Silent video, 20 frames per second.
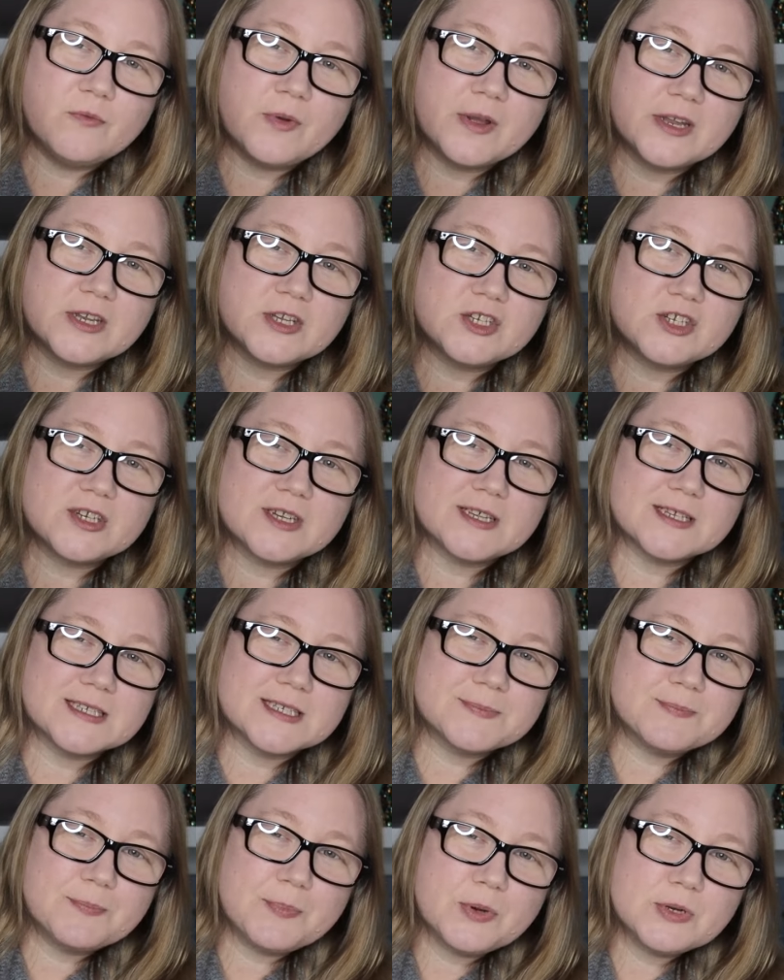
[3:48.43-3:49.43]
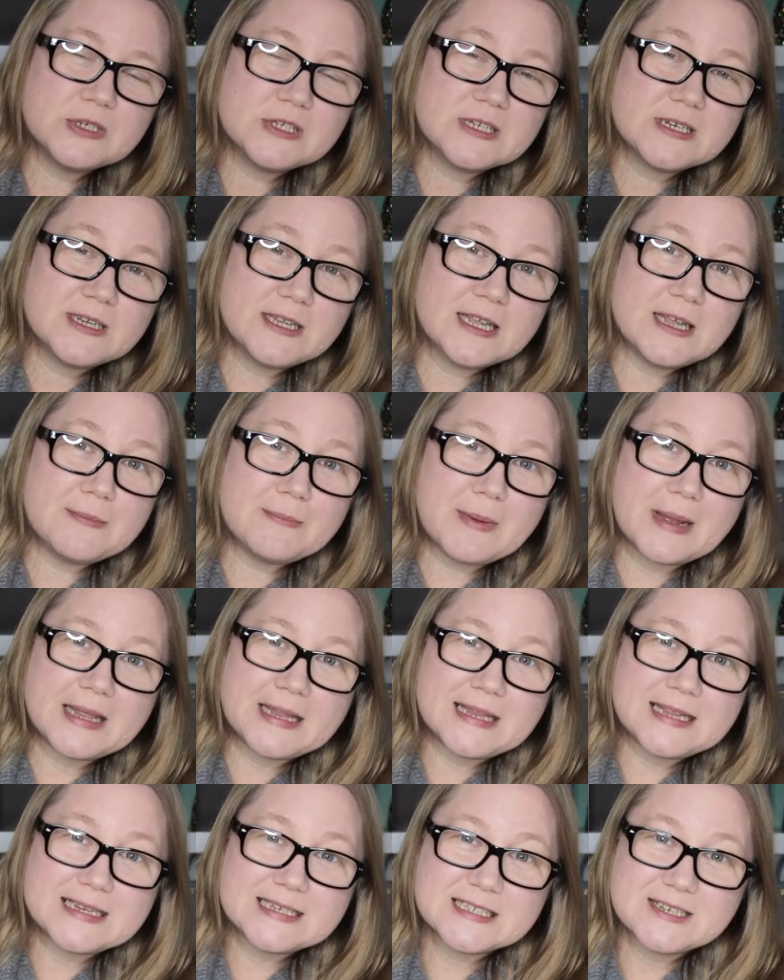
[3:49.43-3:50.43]
which is personally my
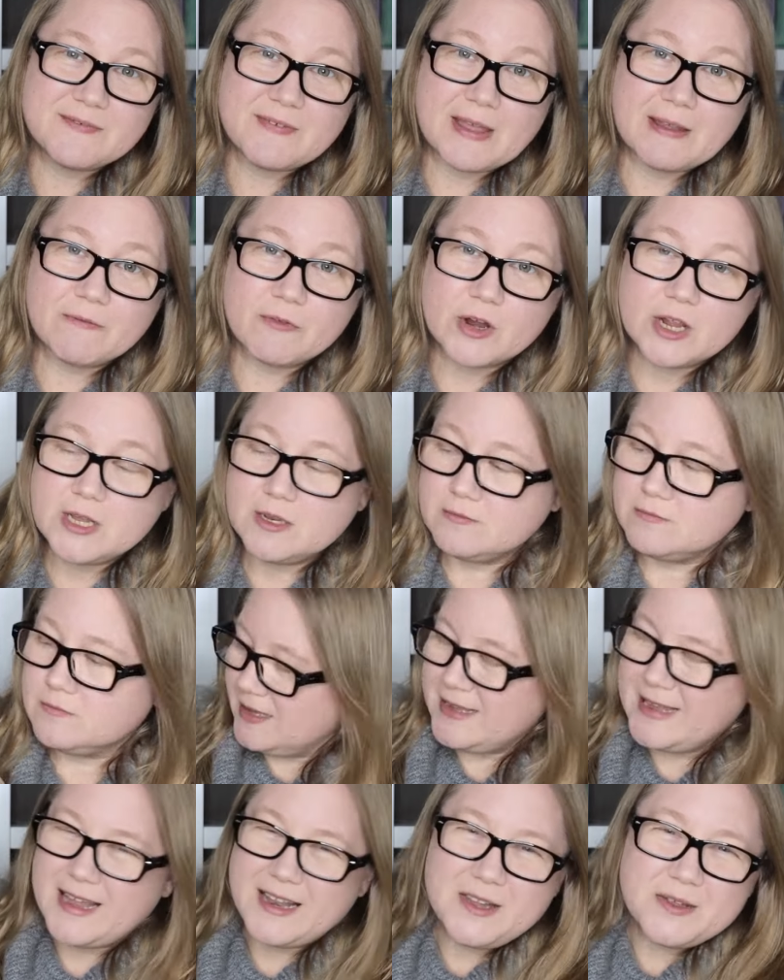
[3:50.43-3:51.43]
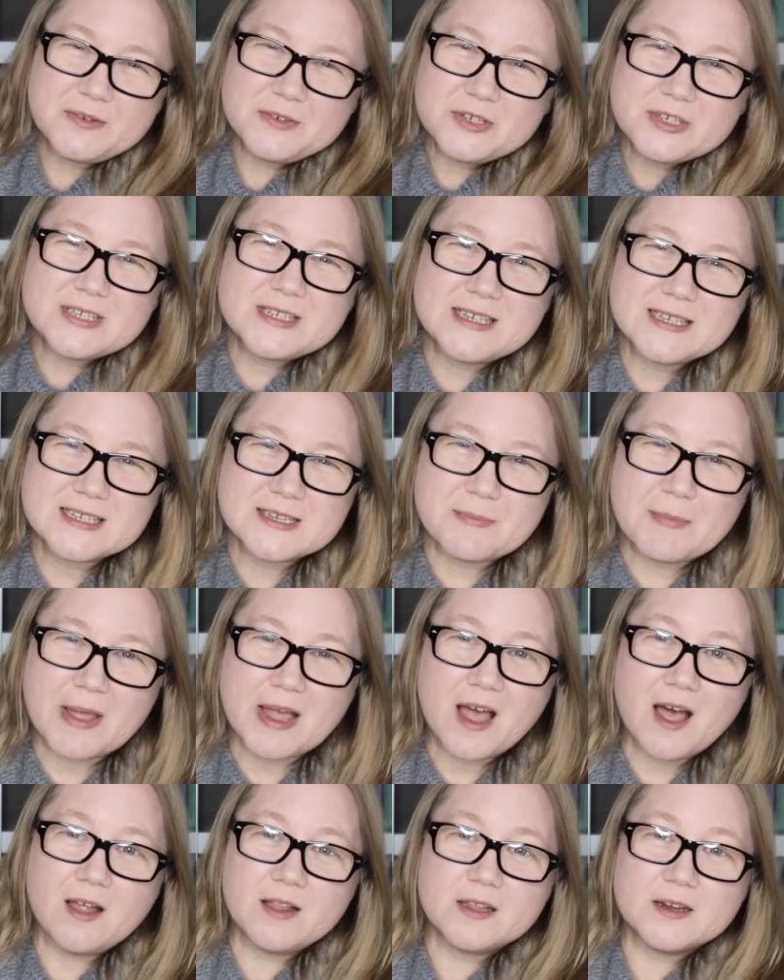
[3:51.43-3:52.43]
least favorite. Yellow just isn't my
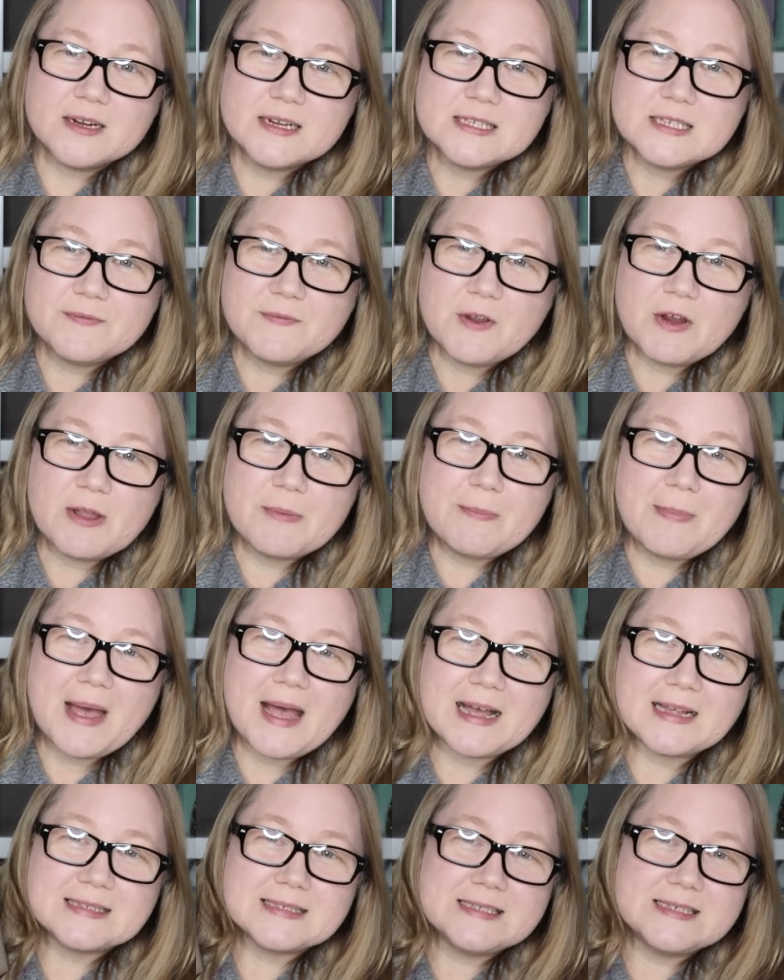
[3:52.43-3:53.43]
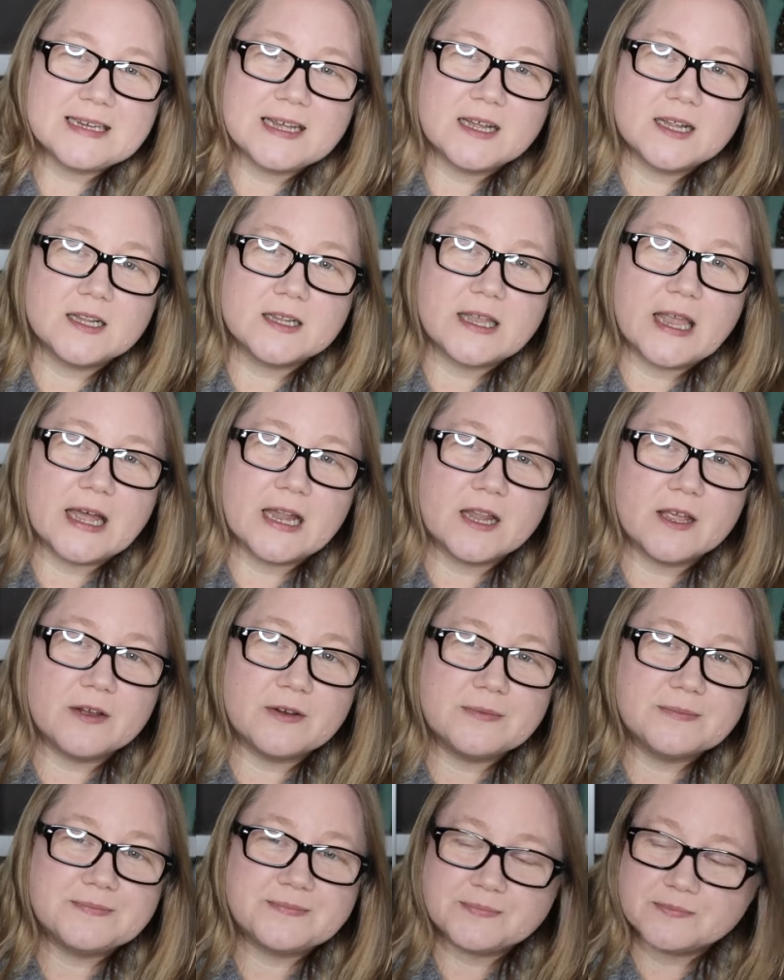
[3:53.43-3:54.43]
color. It's a very pastel
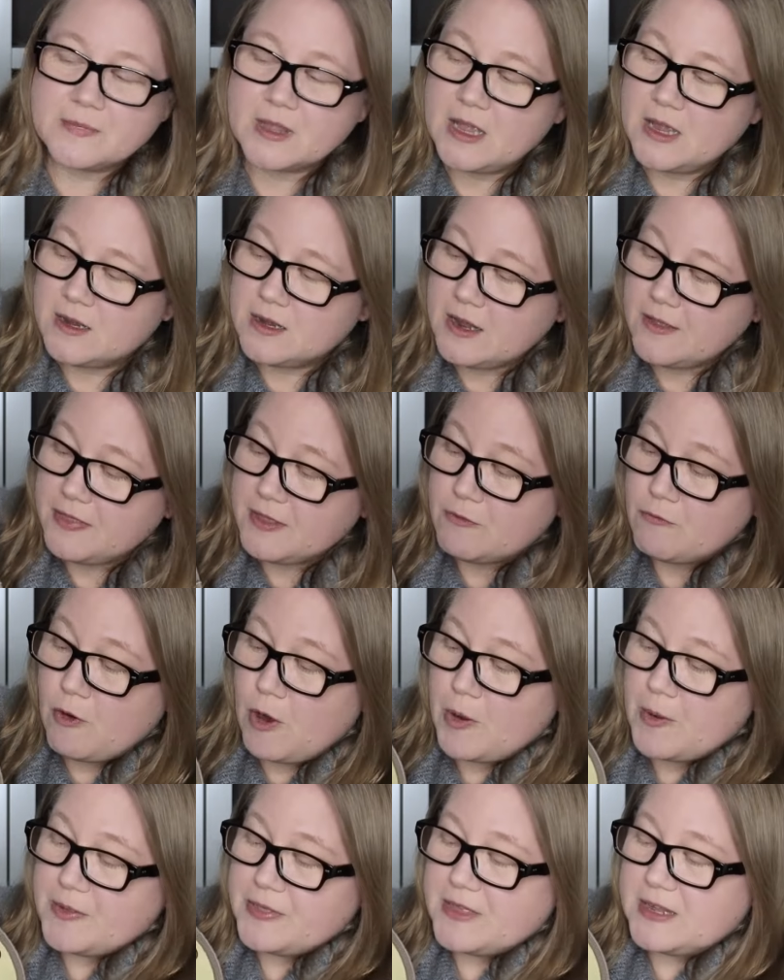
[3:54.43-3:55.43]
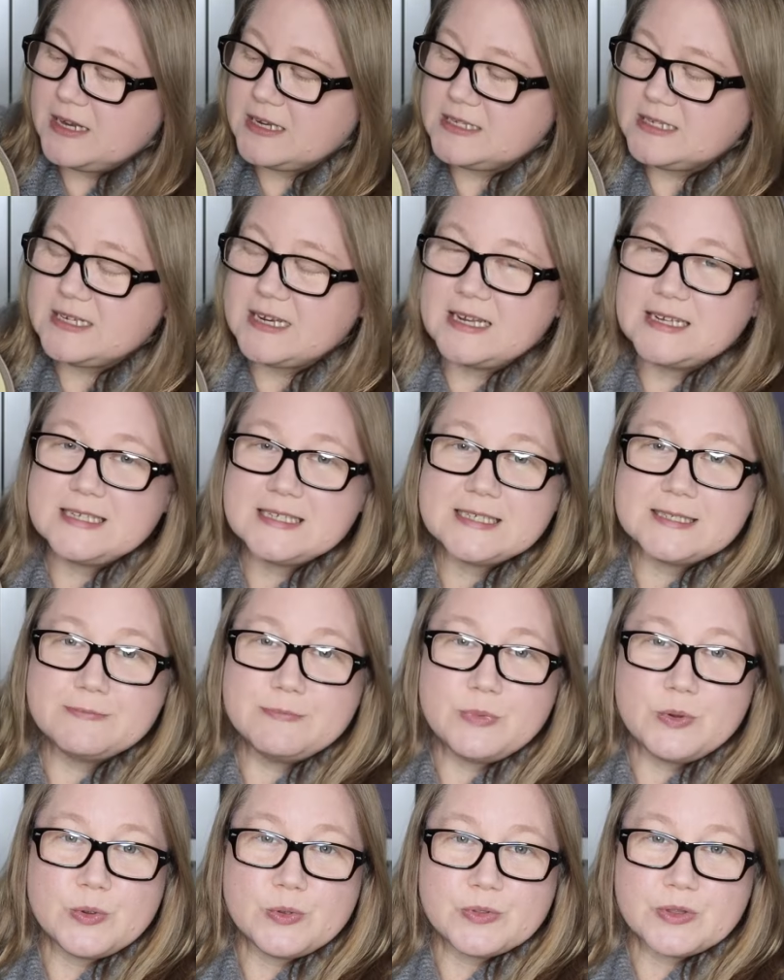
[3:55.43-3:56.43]
yellow. Nothing wrong with it. It's a nice
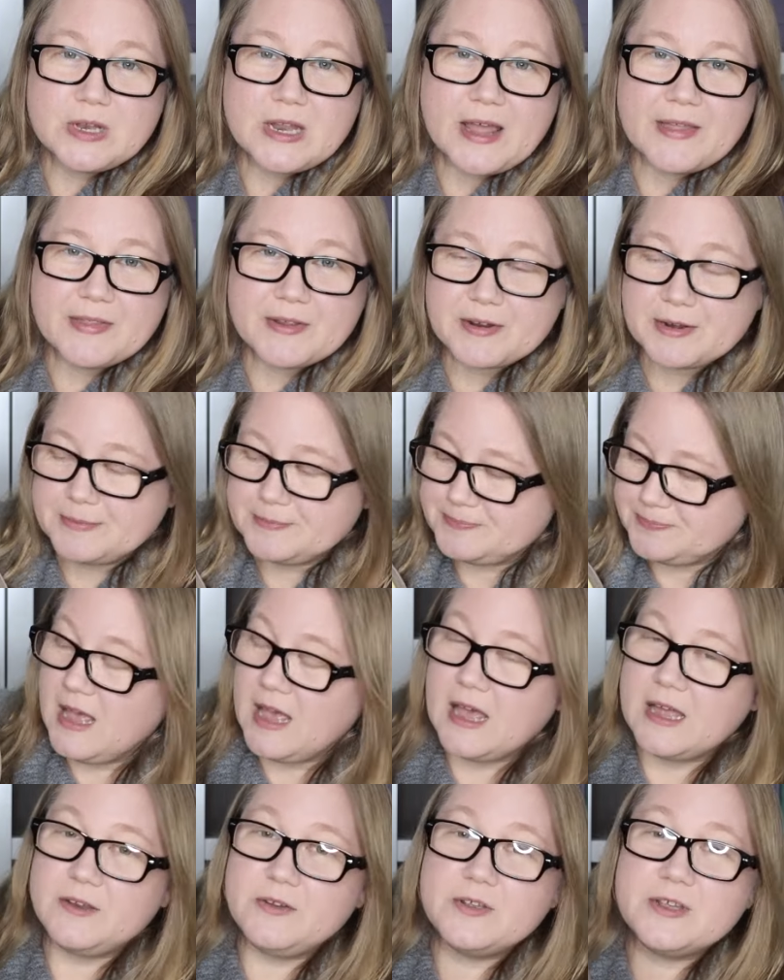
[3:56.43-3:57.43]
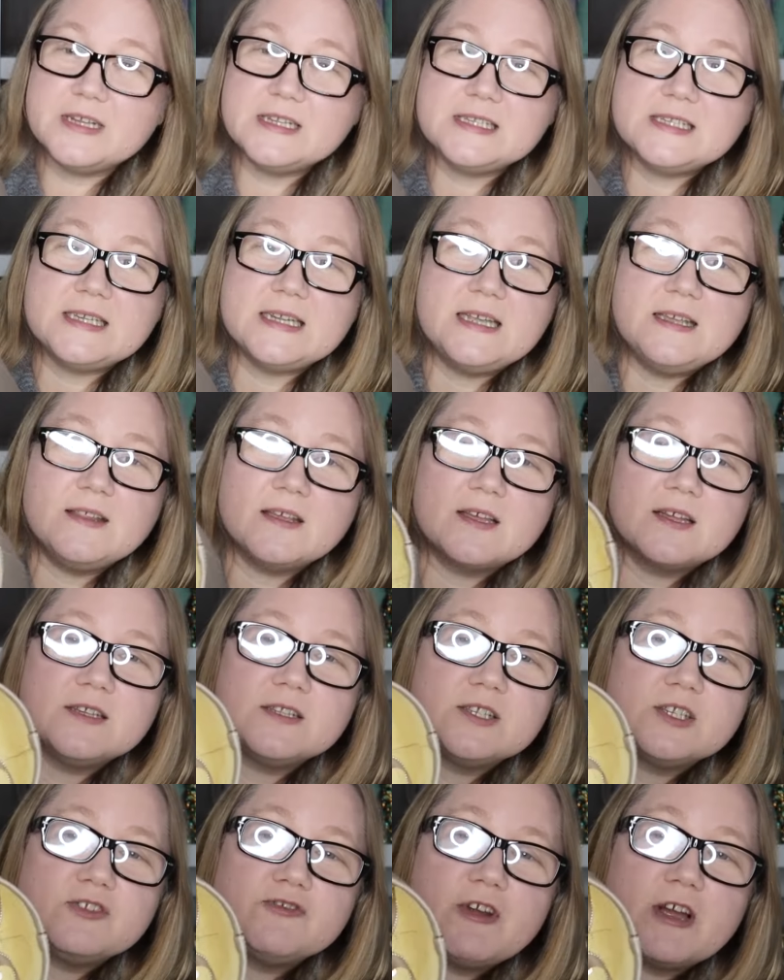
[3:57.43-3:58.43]
smooth leather. And you can see the
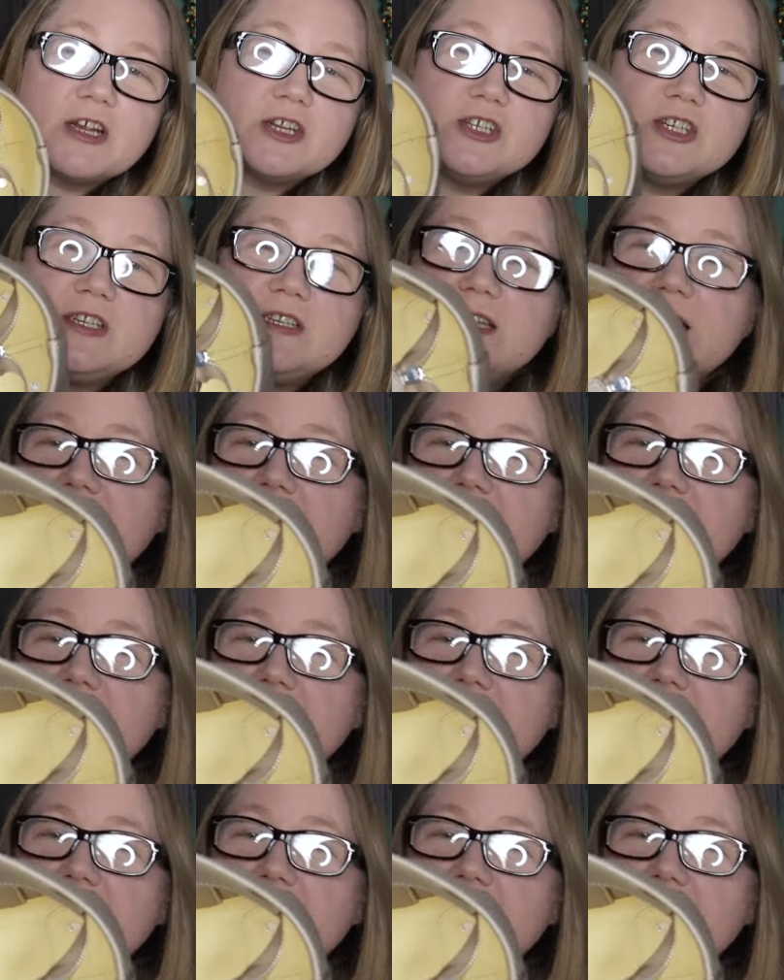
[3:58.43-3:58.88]
construction